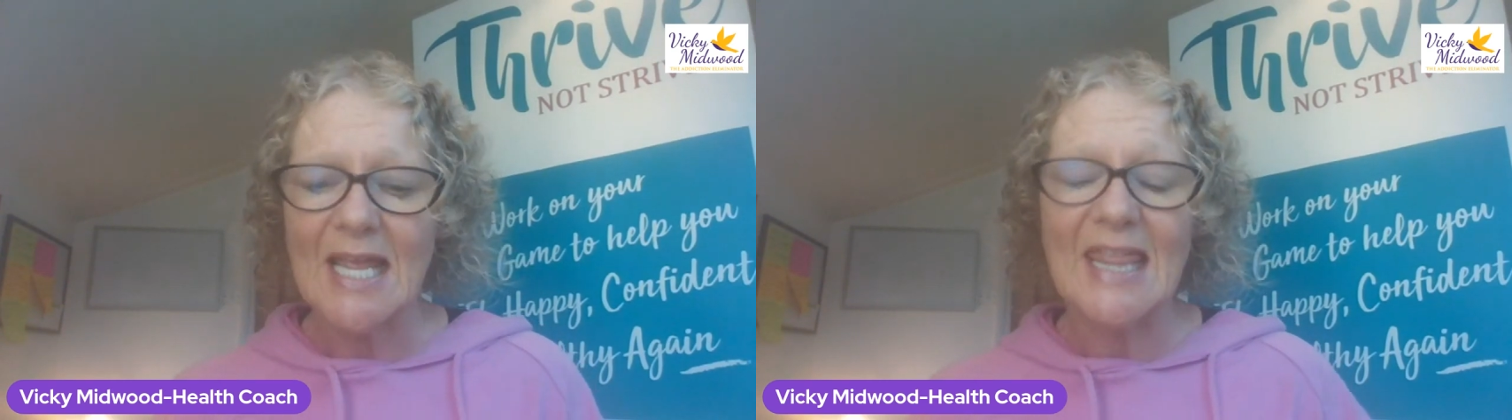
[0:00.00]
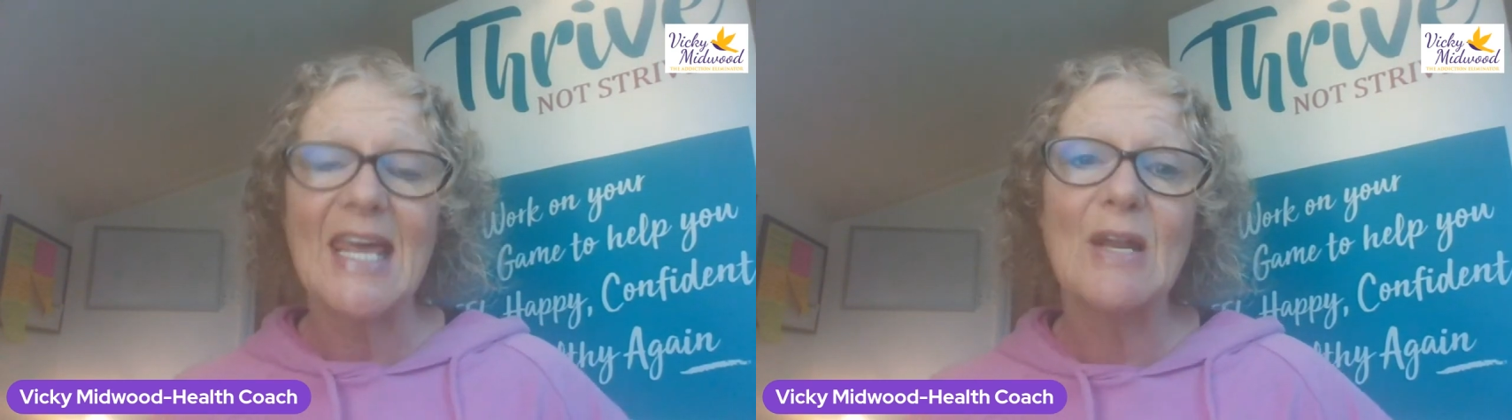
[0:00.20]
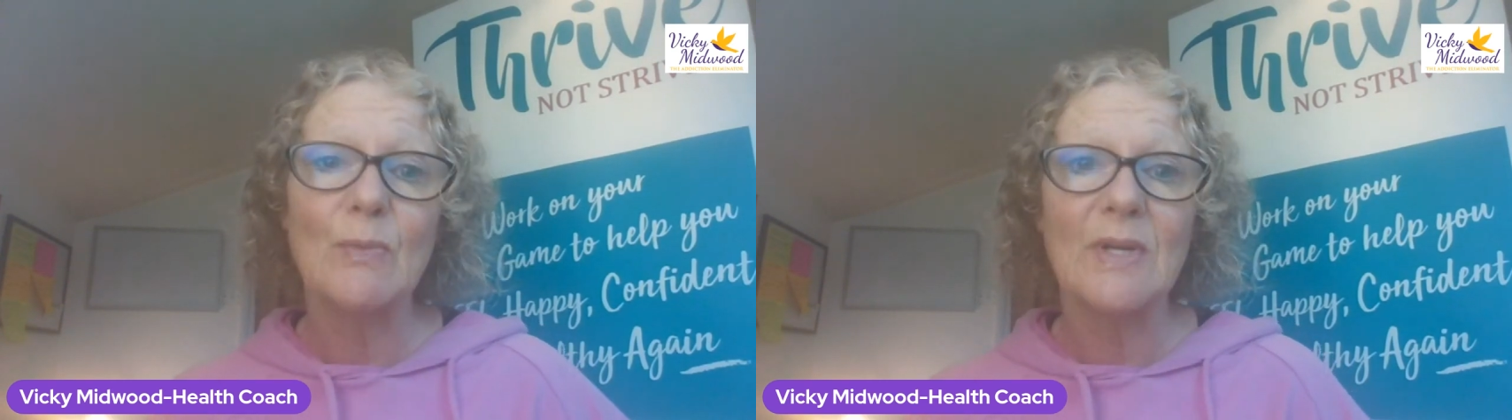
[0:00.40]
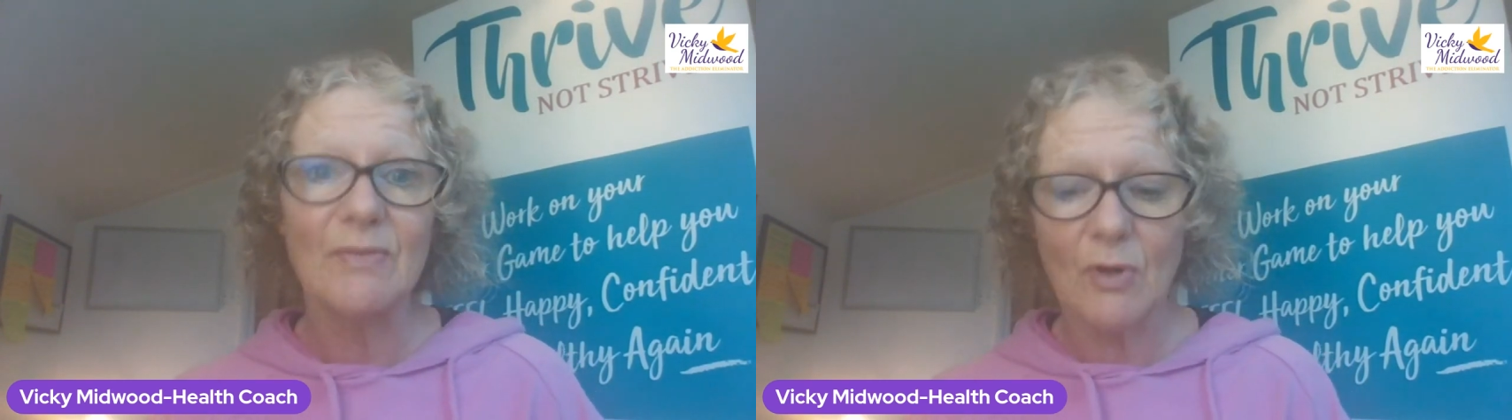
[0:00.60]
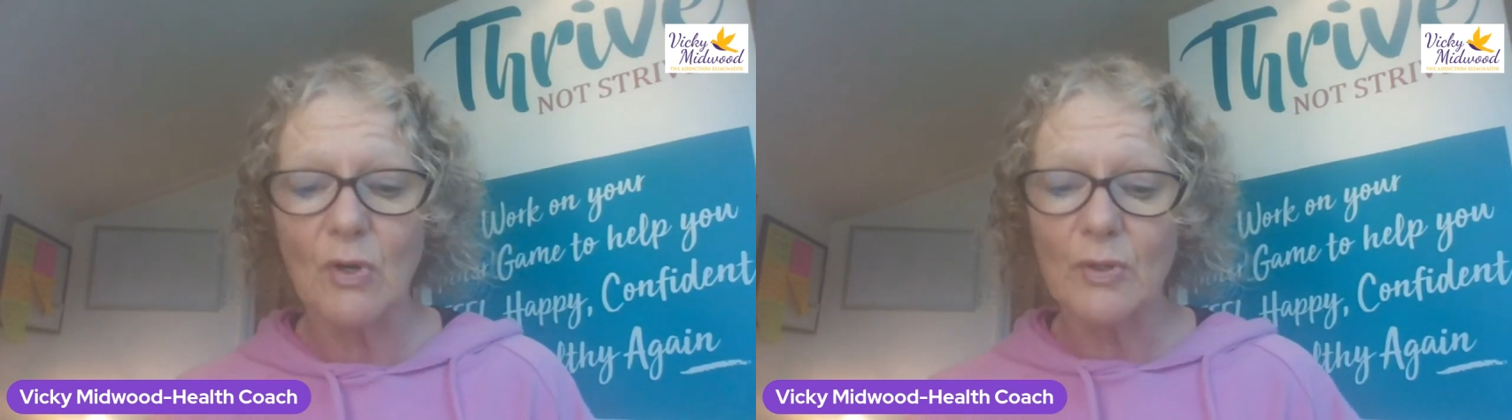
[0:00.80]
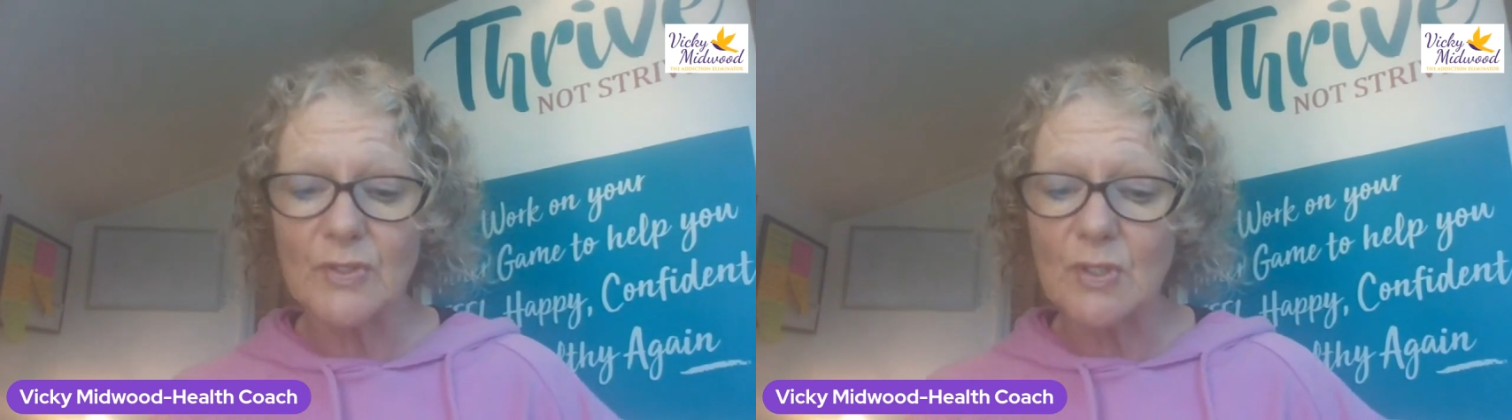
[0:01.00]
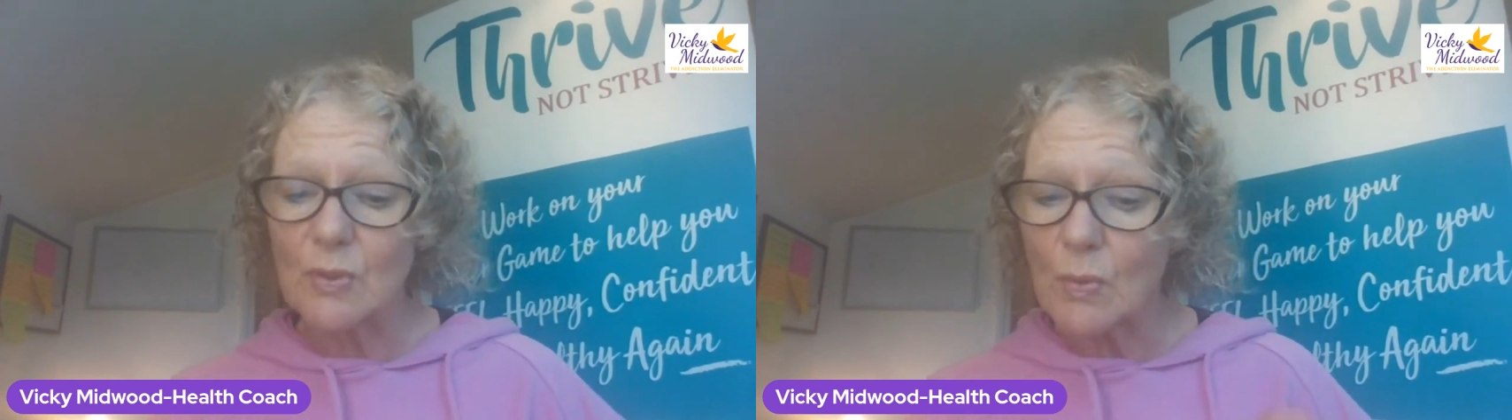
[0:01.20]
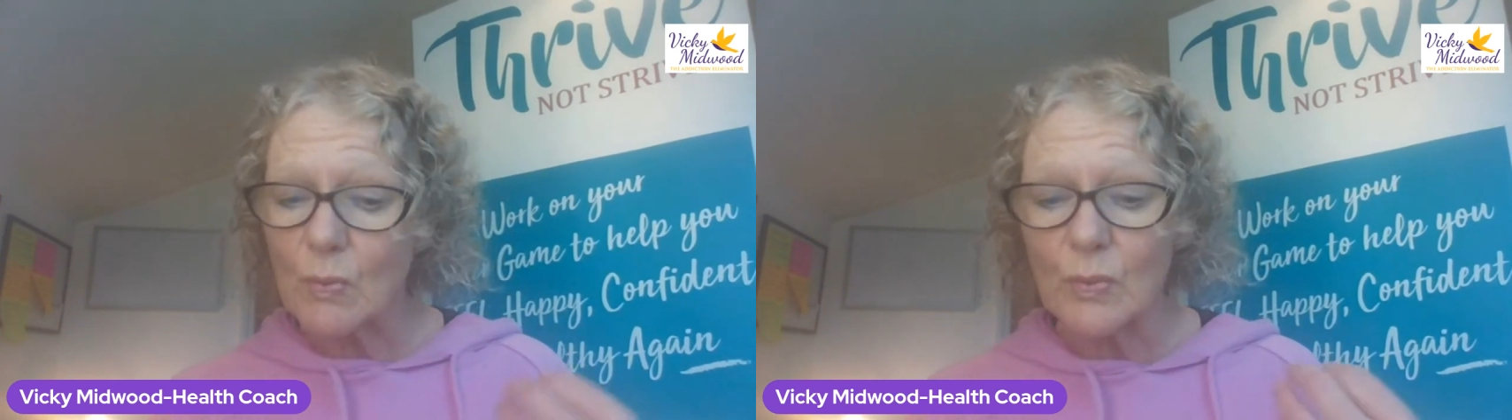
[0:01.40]
Then we've got
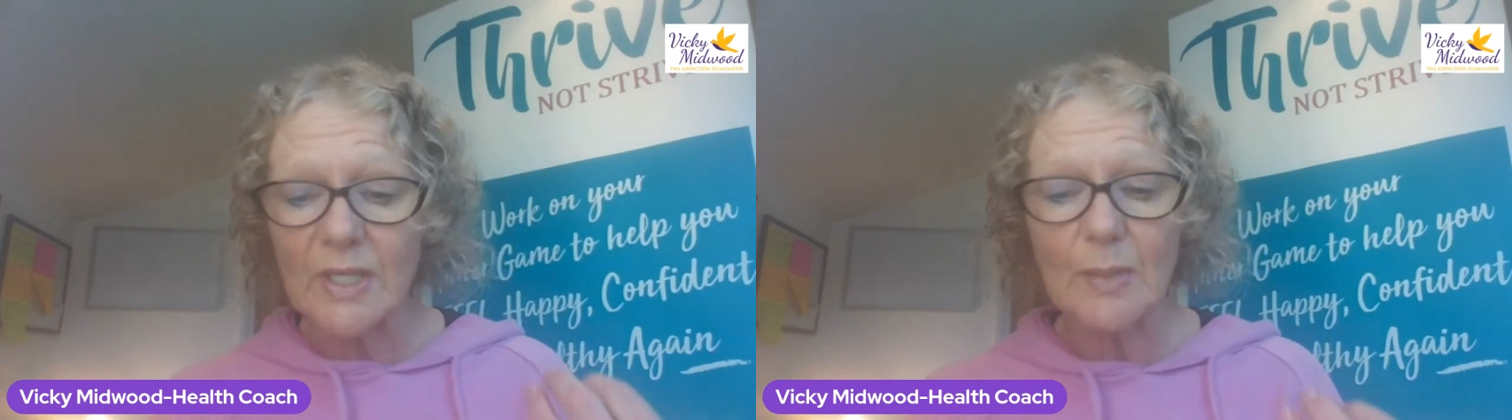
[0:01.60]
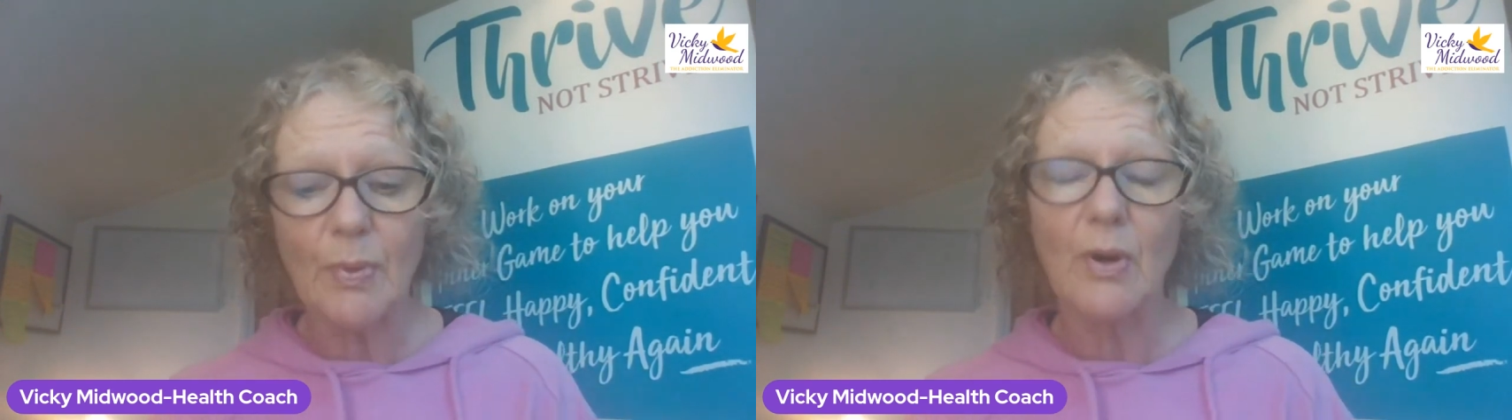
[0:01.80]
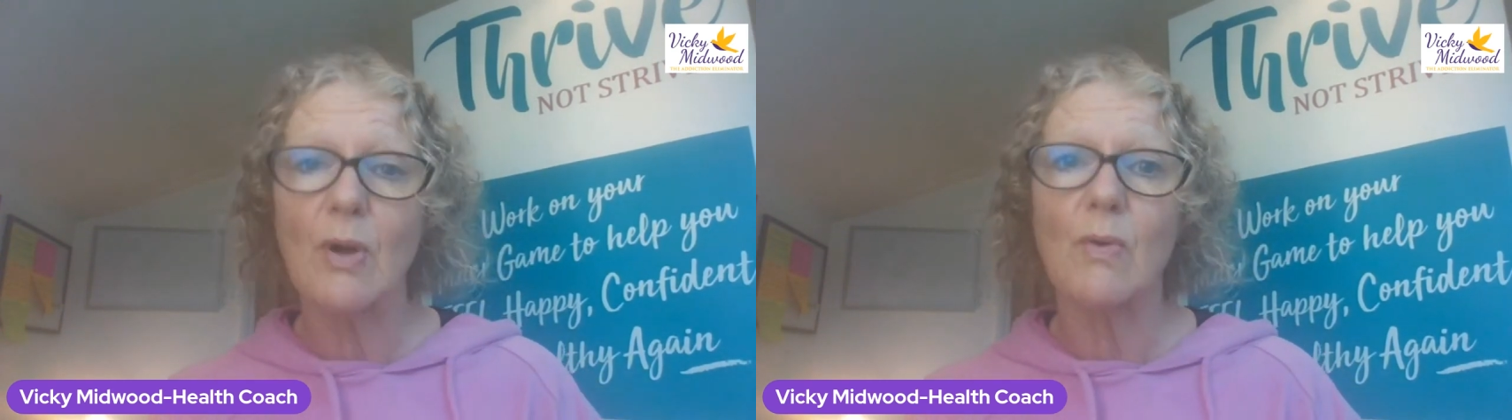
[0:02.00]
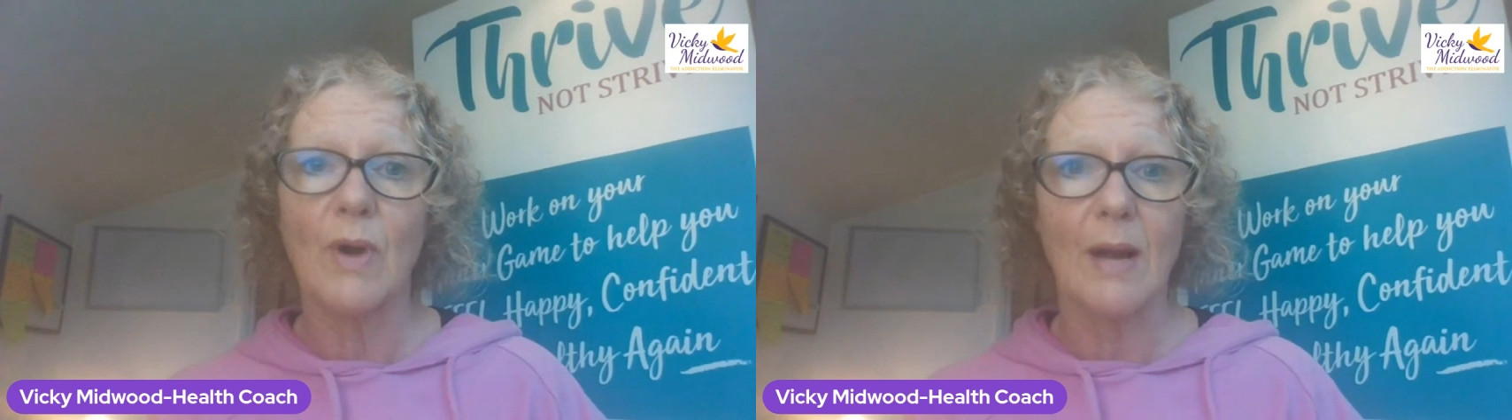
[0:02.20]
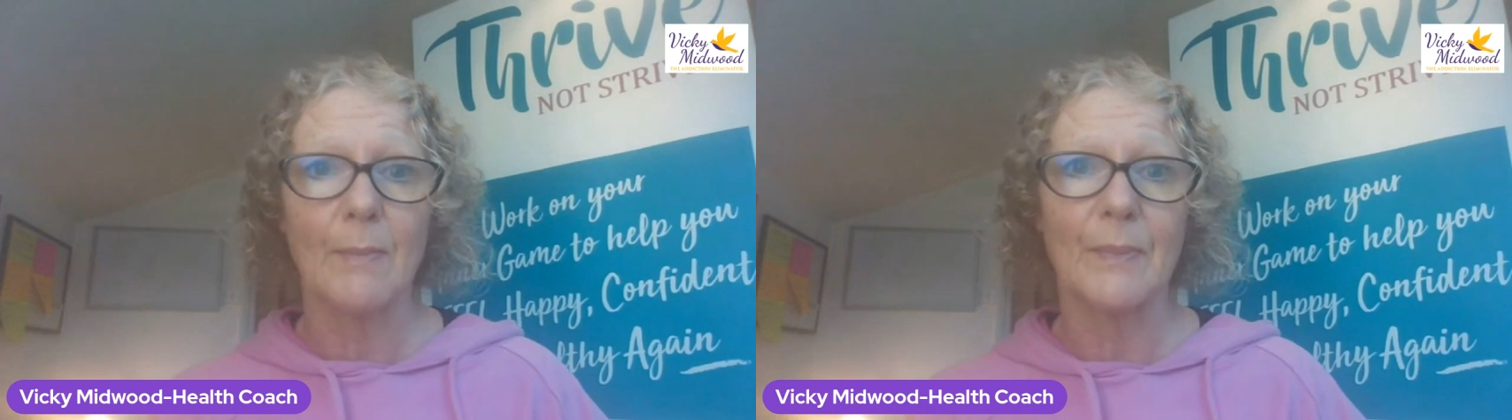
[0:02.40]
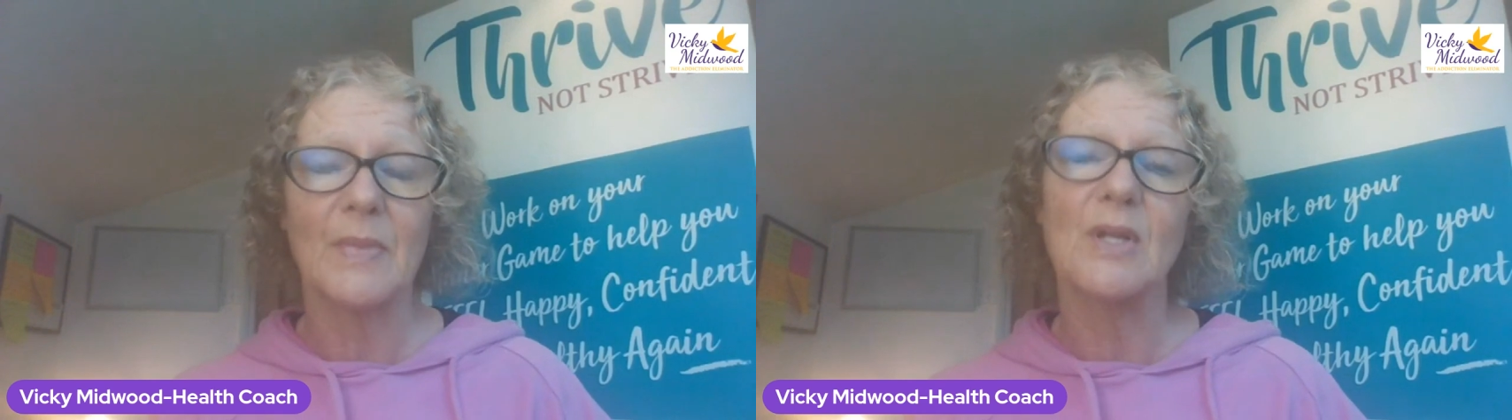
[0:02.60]
to reprogram